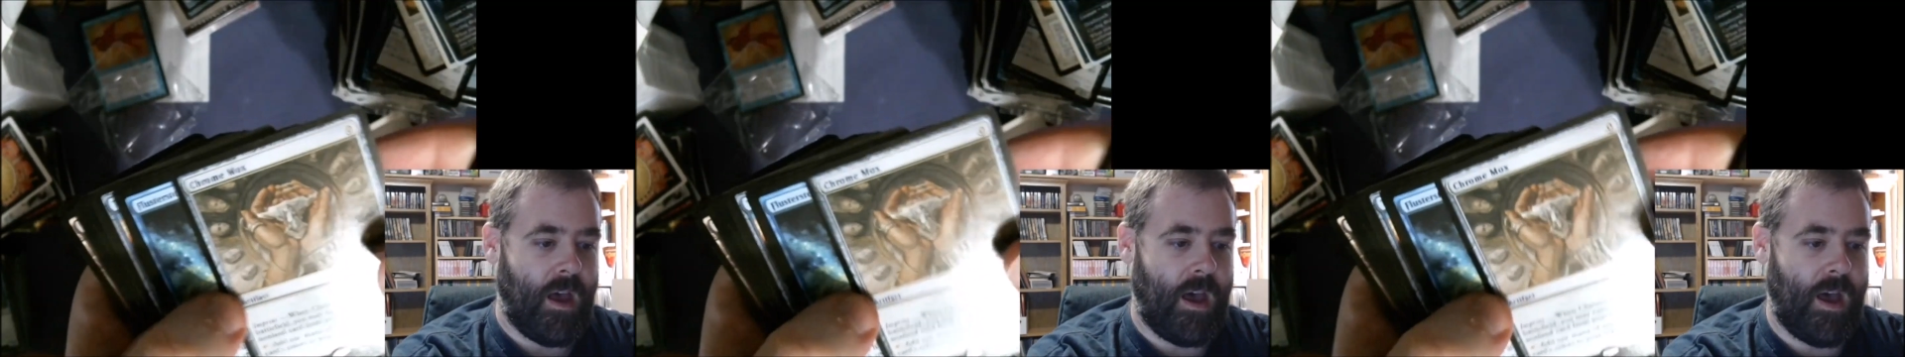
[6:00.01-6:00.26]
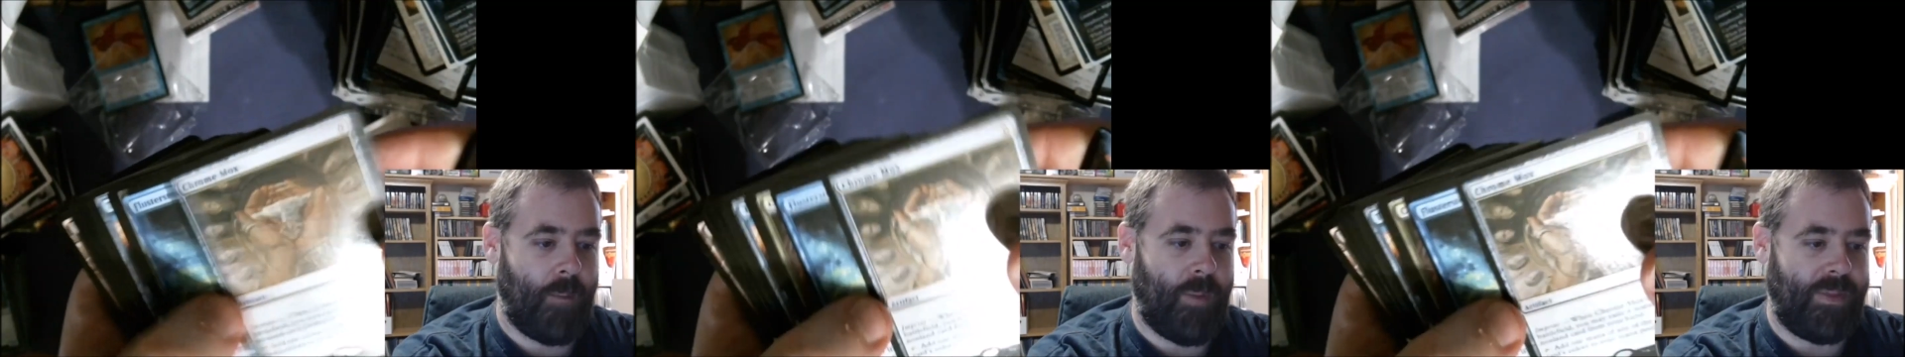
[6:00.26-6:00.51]

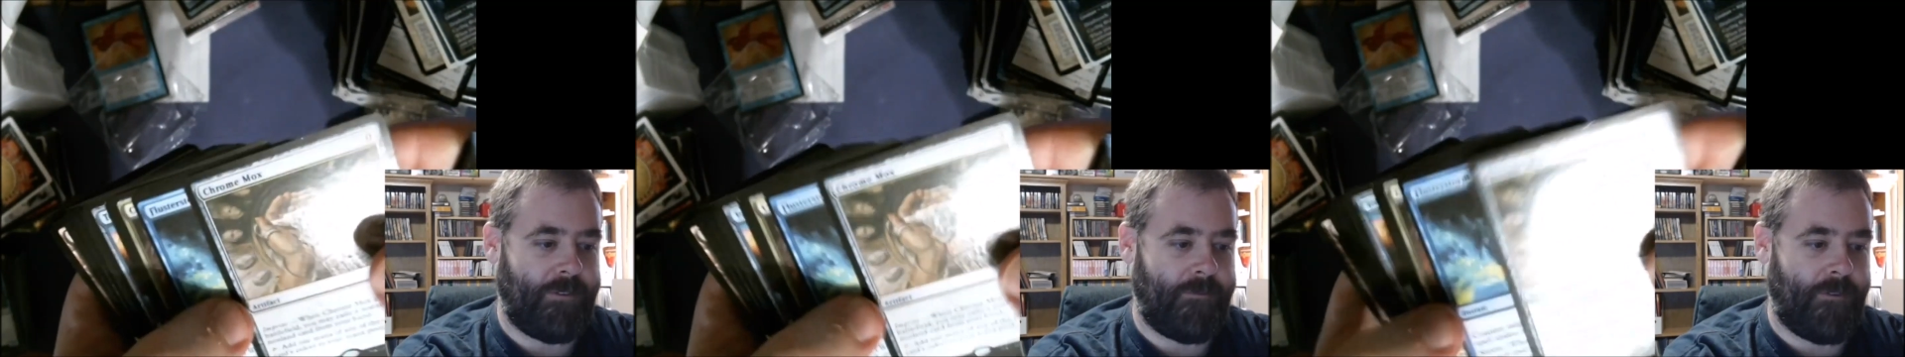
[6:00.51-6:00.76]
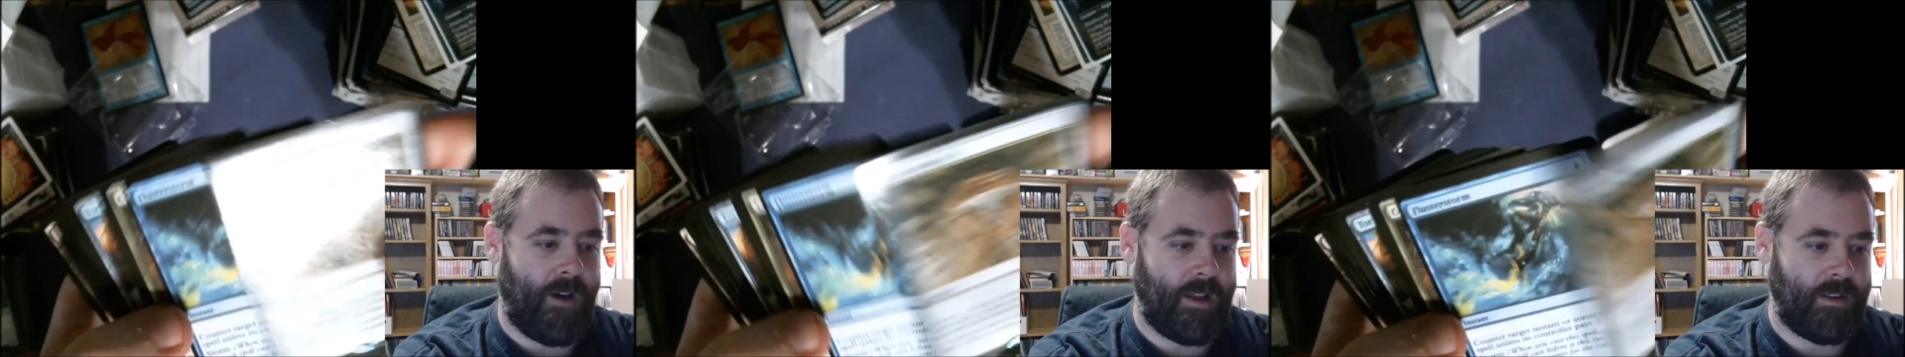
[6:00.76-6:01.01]
But the
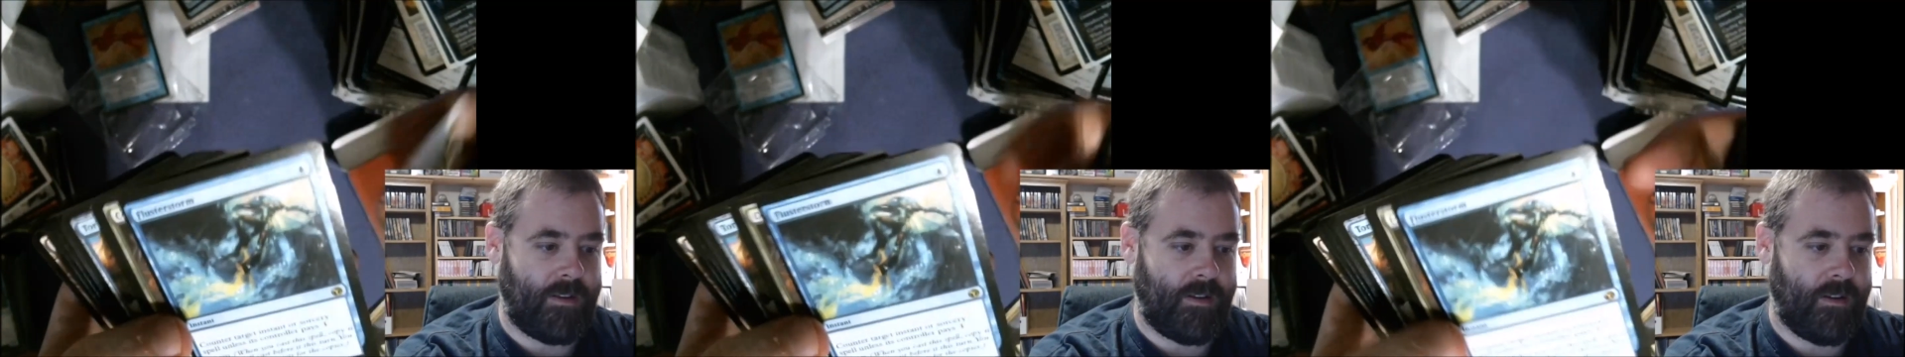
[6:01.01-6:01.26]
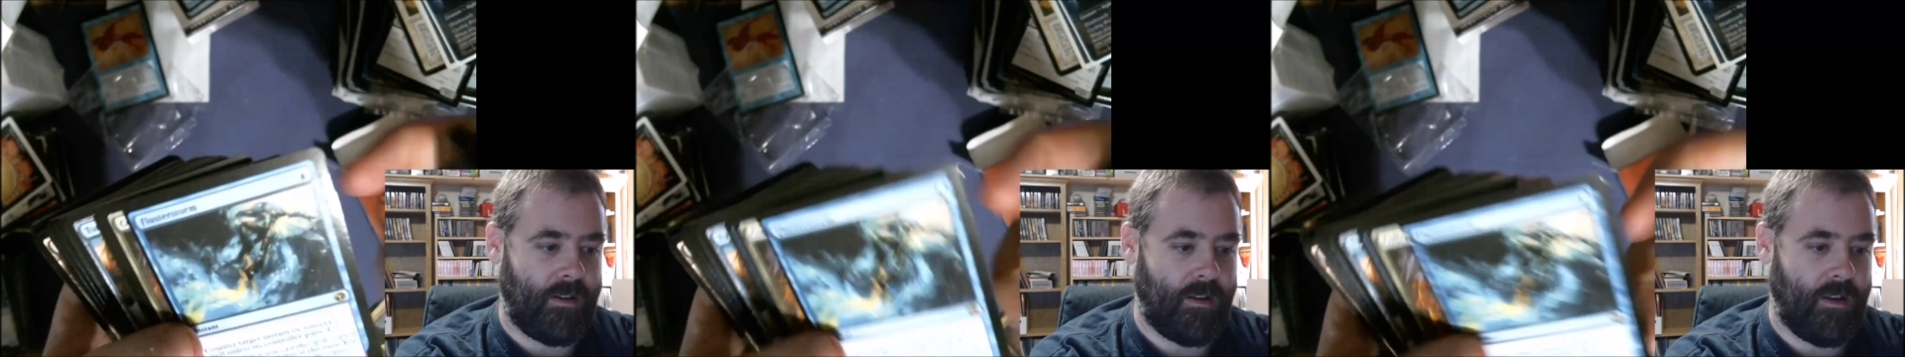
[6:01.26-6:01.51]
font
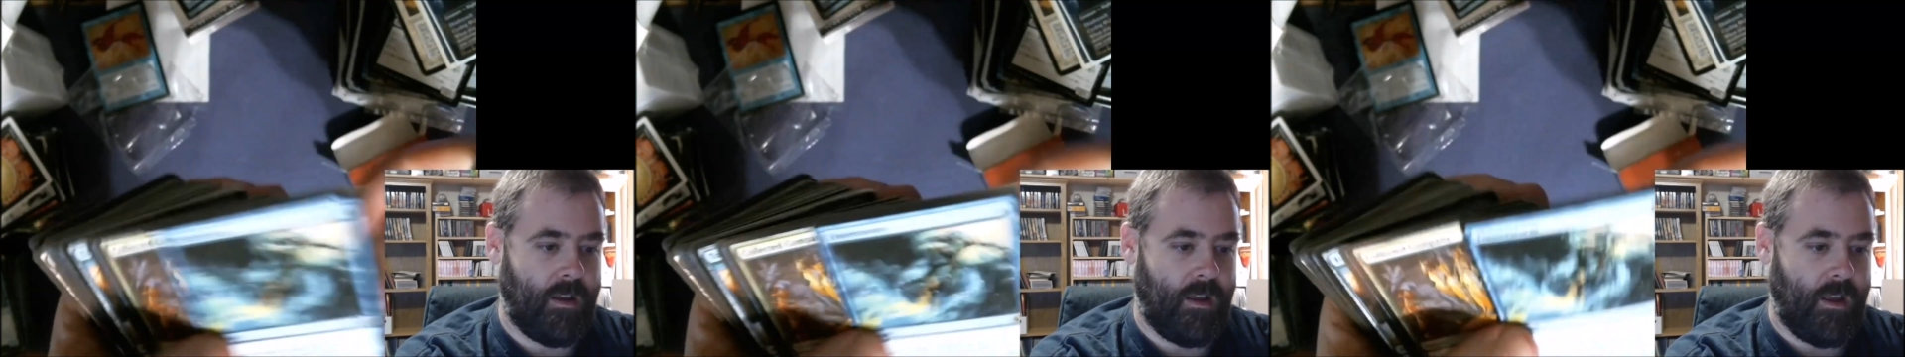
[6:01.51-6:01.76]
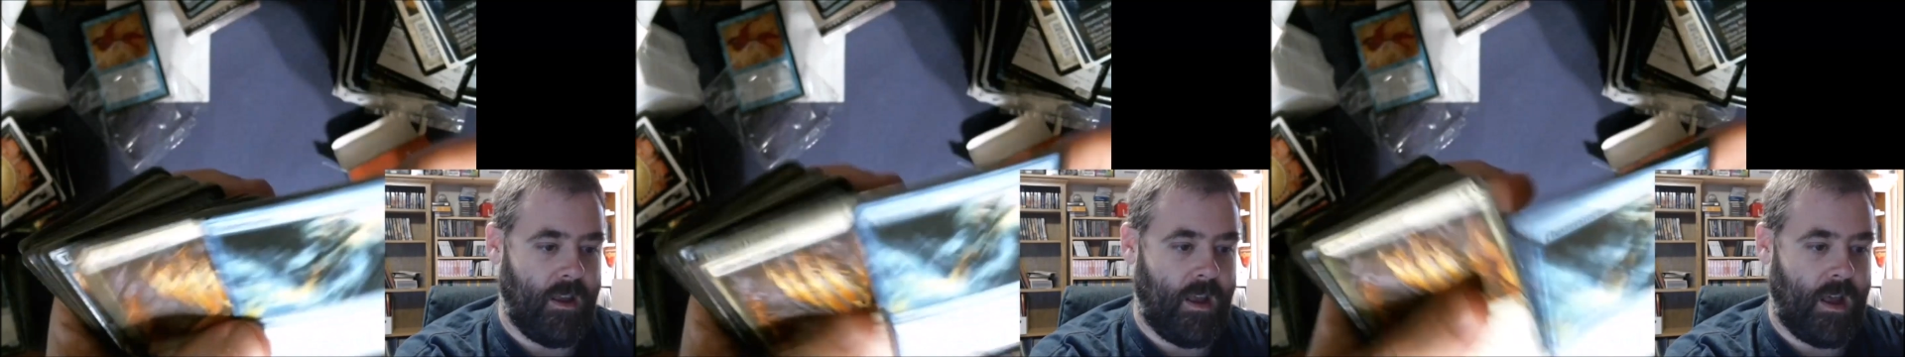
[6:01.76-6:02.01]

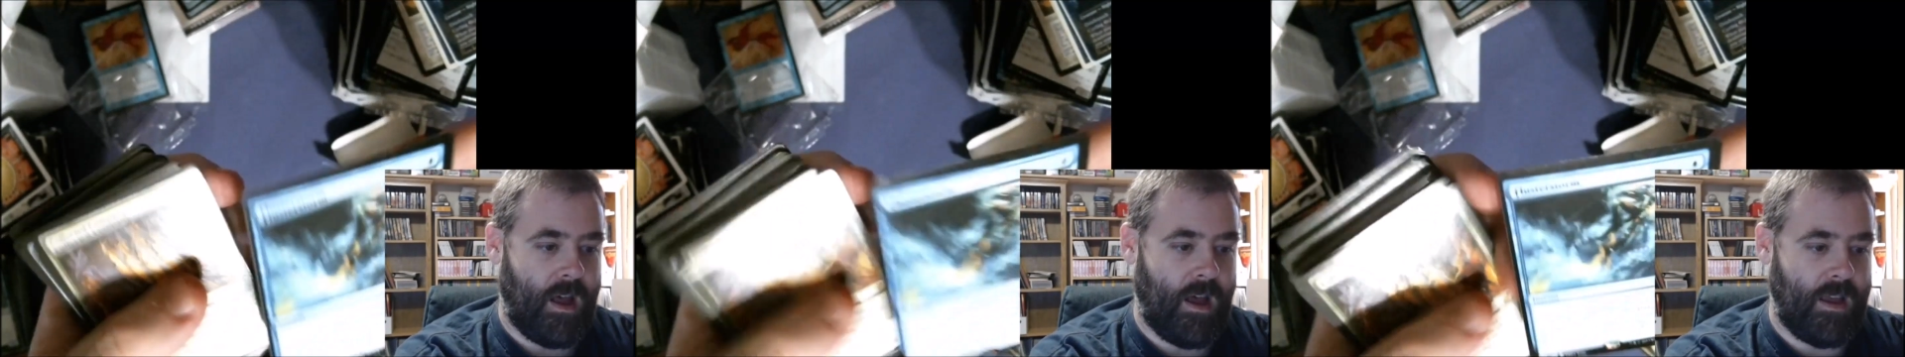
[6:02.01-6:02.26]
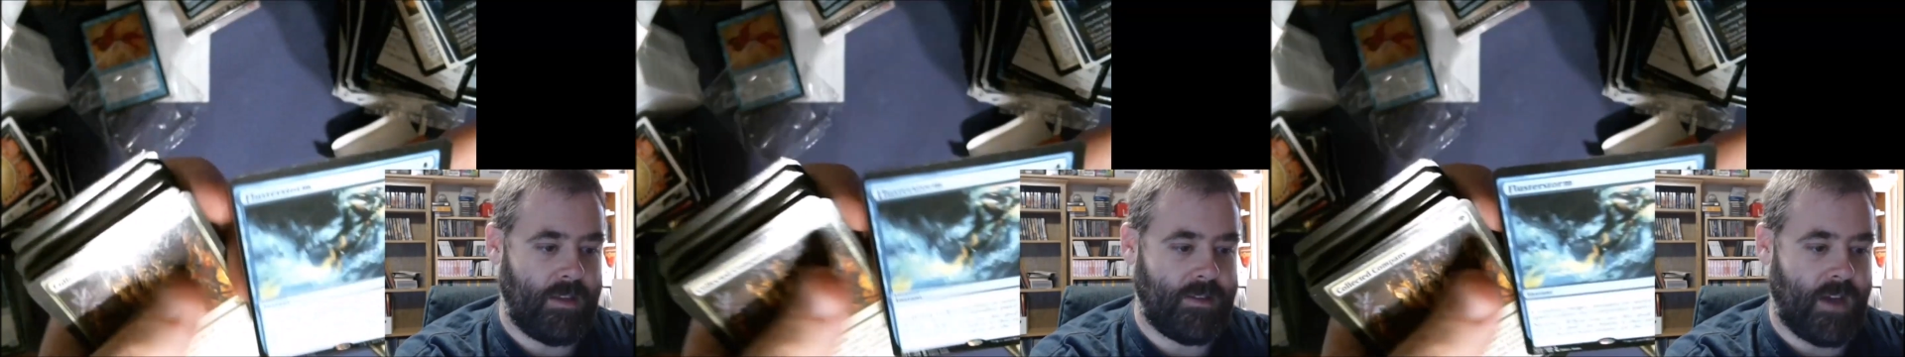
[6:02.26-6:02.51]

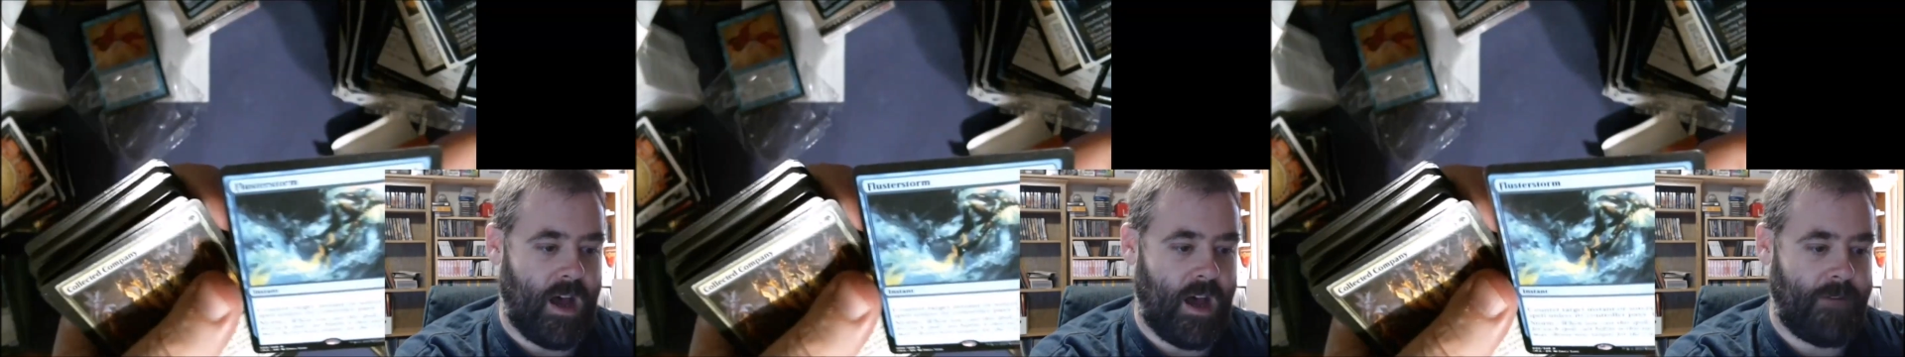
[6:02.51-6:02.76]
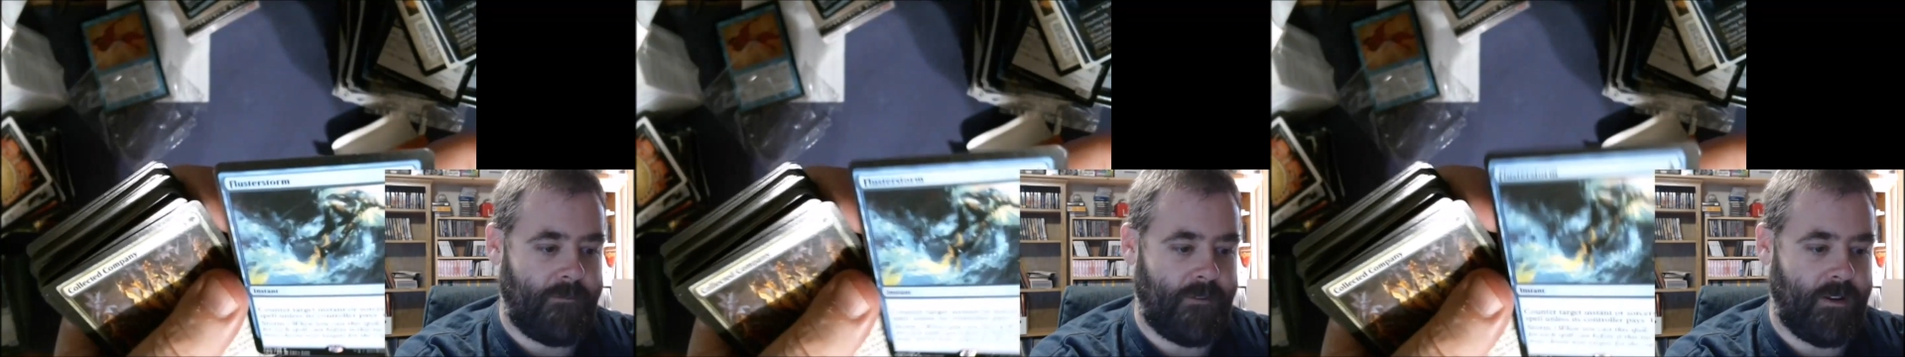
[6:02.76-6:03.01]
is off.